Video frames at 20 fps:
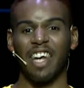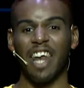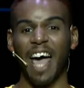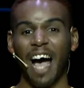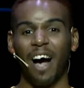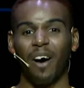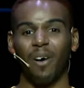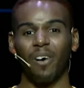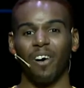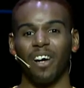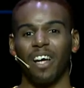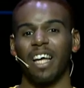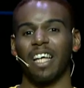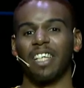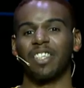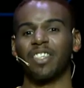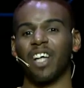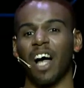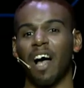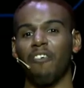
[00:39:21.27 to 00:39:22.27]
Now,
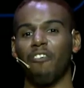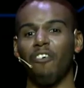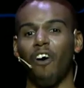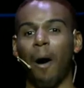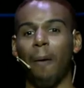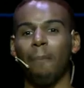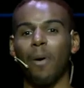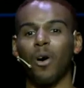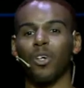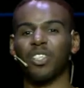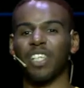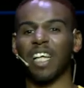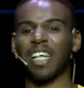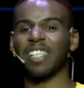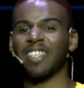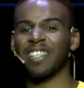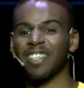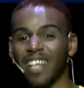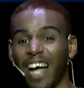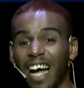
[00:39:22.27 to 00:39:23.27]
it's time for our most
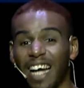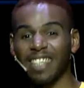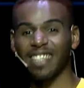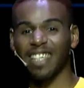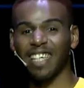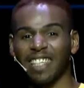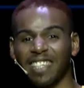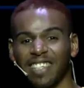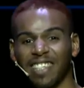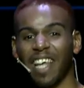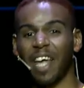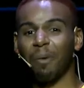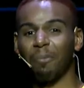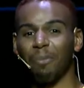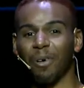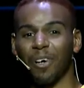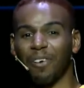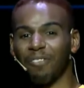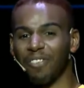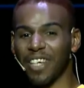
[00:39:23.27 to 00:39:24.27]
exciting
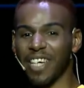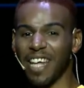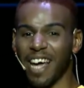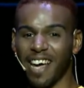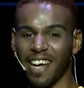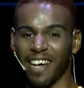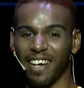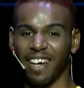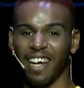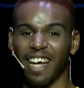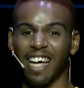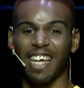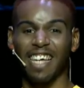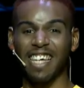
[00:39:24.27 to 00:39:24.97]
segment of the day.